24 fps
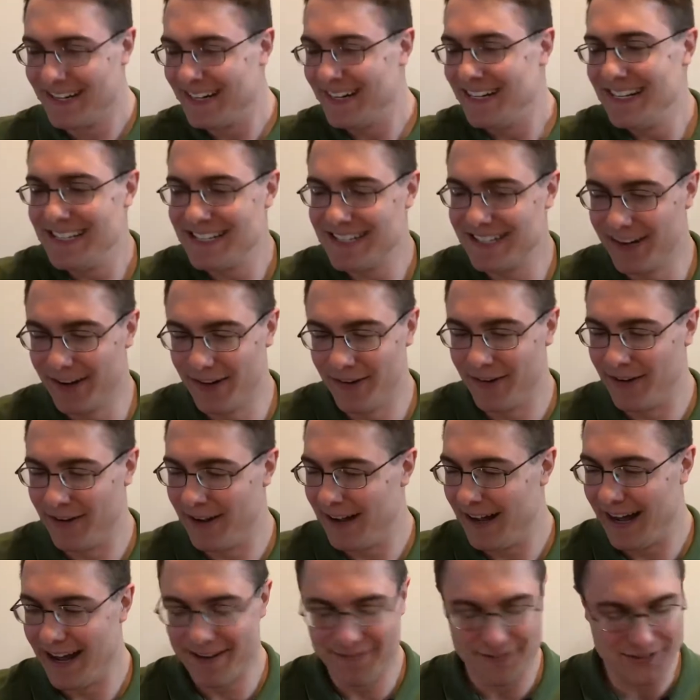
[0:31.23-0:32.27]
So
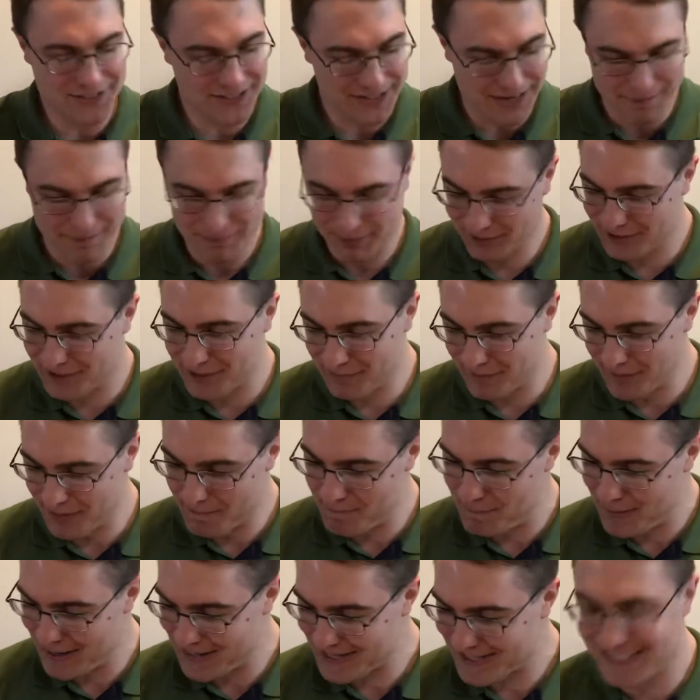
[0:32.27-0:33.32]
I've assembled some of the
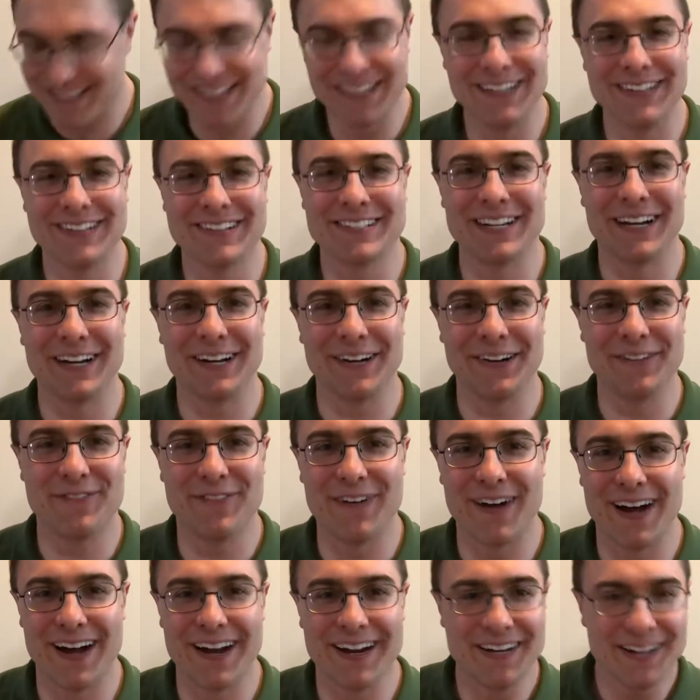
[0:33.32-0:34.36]
best deals I could
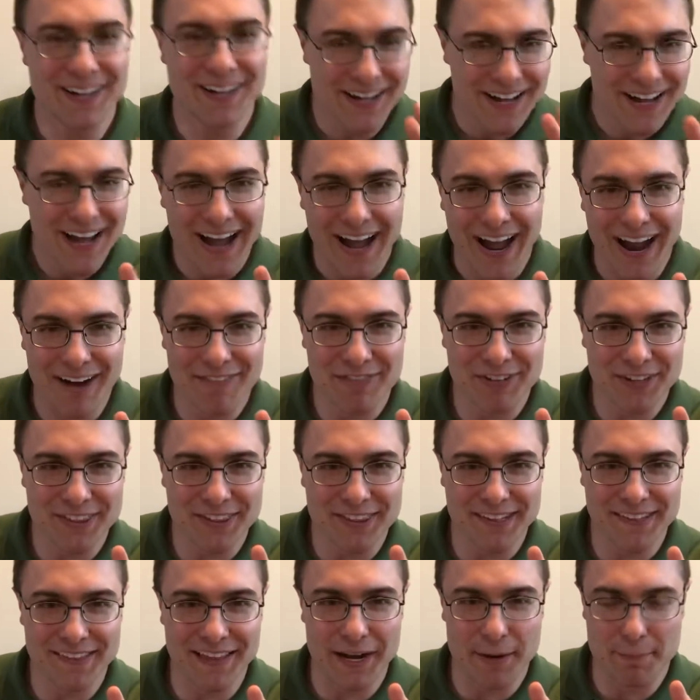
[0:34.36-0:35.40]
find,
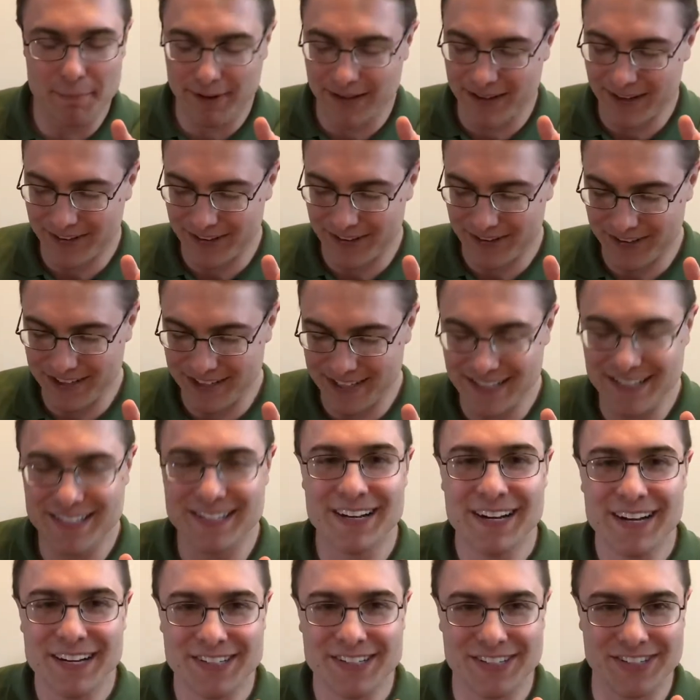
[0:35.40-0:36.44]
everything that a beginner needs
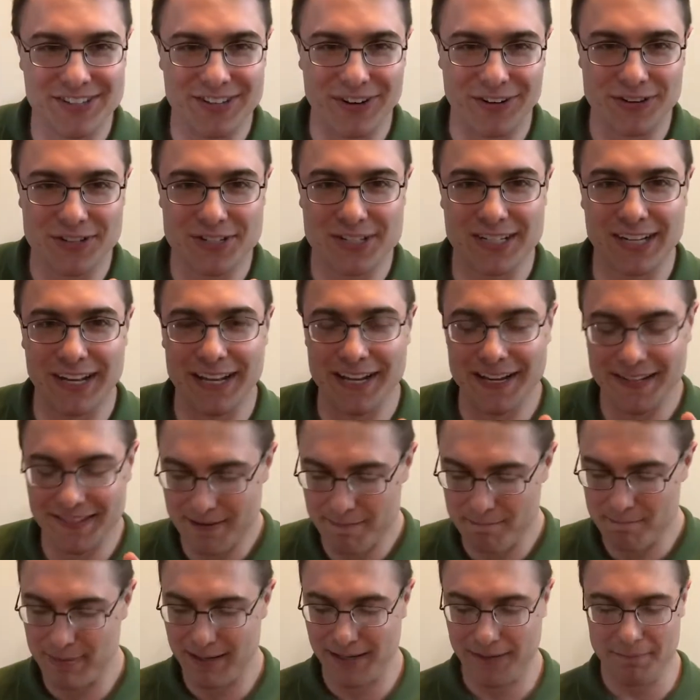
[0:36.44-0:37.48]
to start slaying
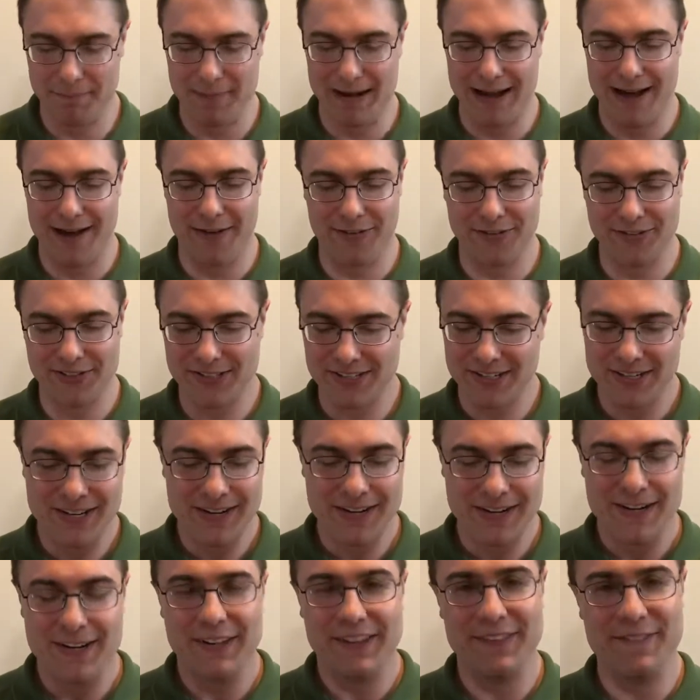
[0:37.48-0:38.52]
them big mouths.
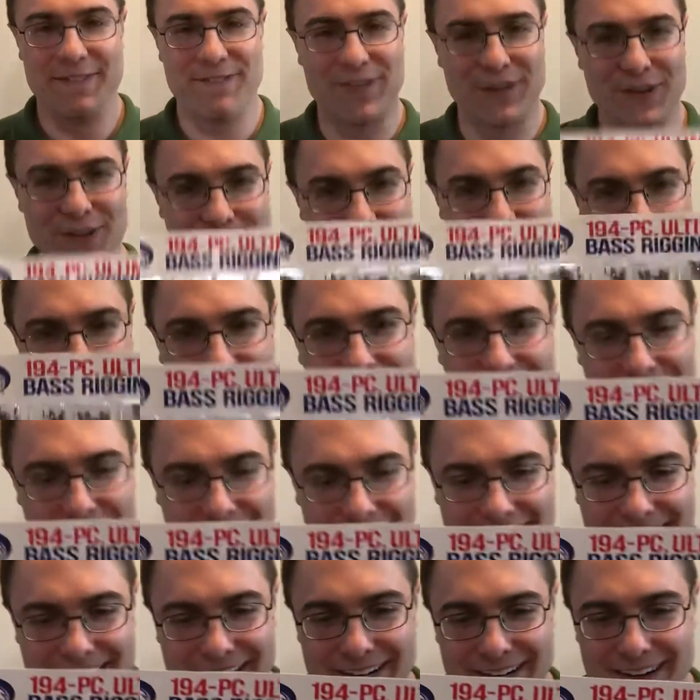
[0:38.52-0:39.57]
The first thing
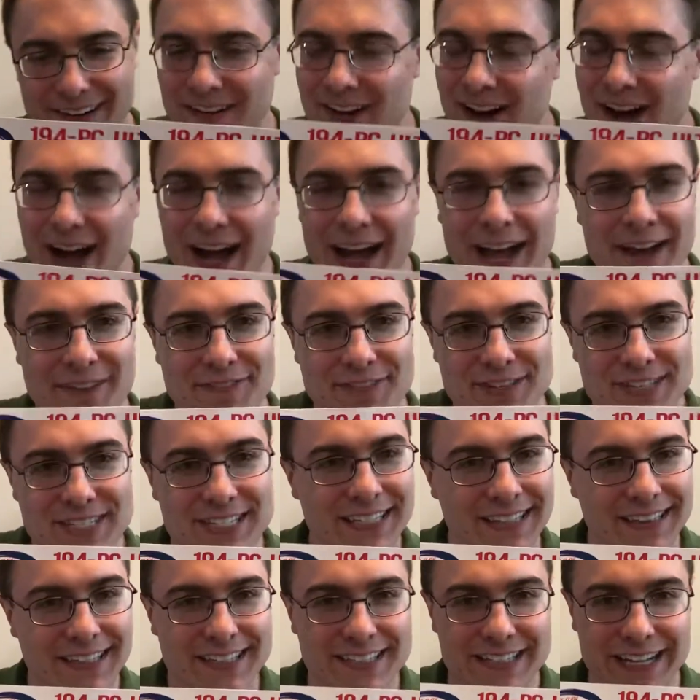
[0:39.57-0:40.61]
right here, I haven't
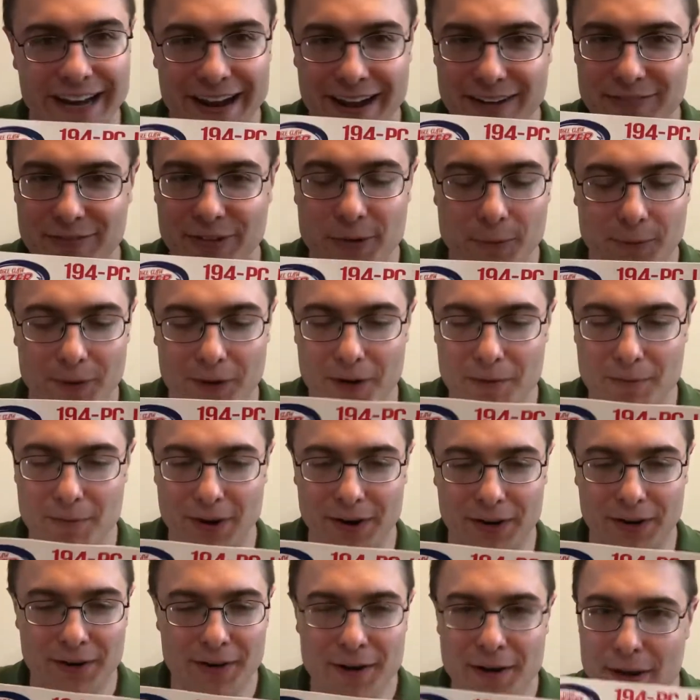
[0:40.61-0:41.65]
seen these at every
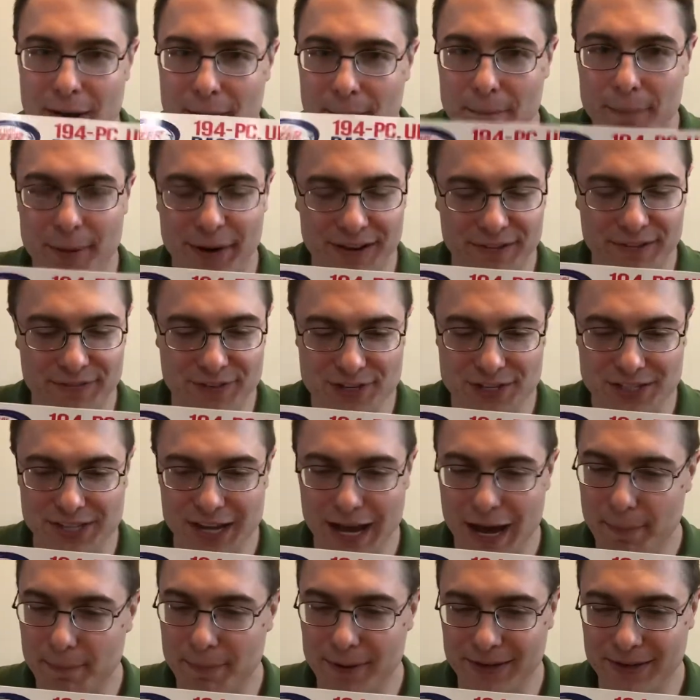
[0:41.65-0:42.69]
Walmart, but if you
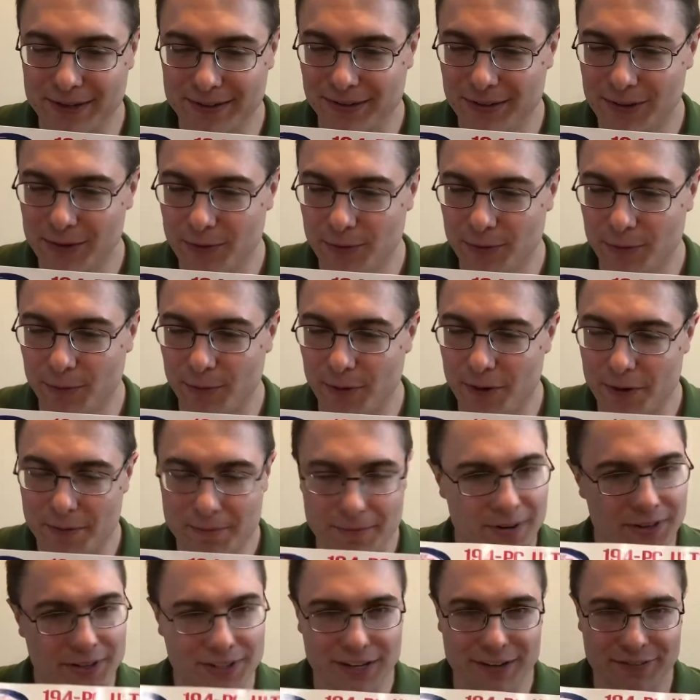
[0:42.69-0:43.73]
stop at your local
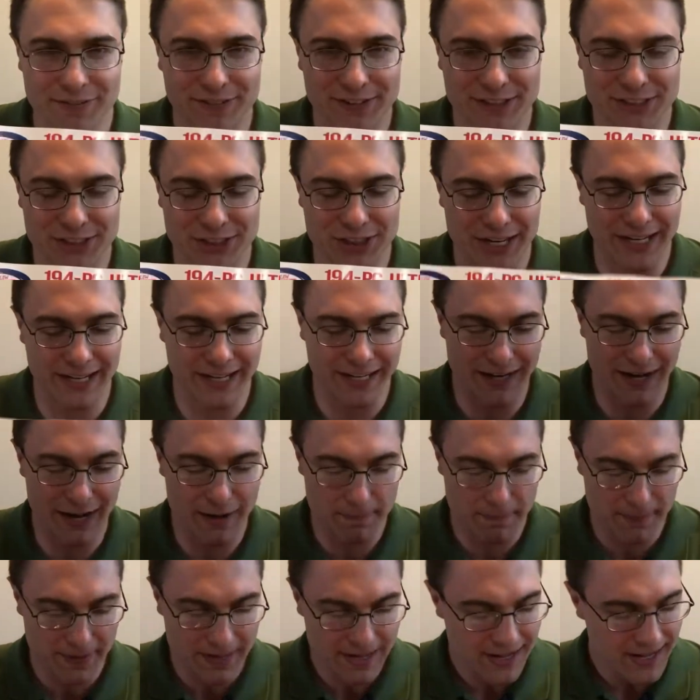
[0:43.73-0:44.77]
Walmart, definitely check it
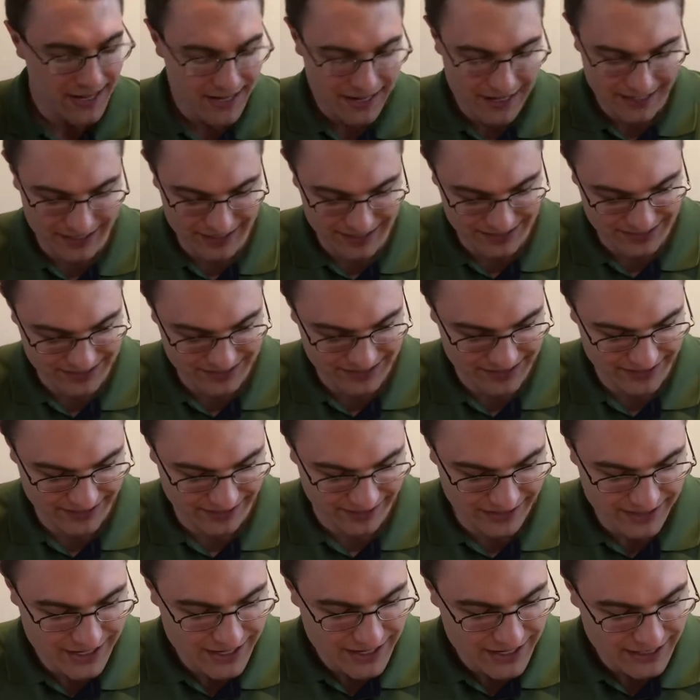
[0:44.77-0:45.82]
up. It is the